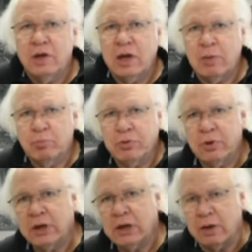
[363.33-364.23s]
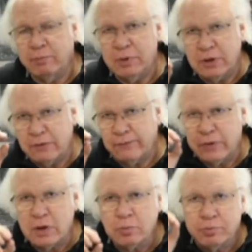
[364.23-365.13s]
and putting a bit of
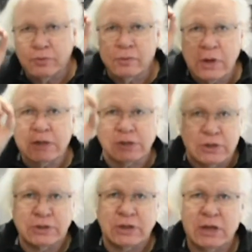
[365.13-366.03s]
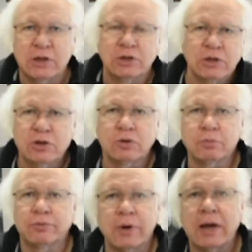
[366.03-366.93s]
their presence into your
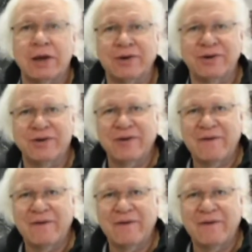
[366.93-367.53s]
brain.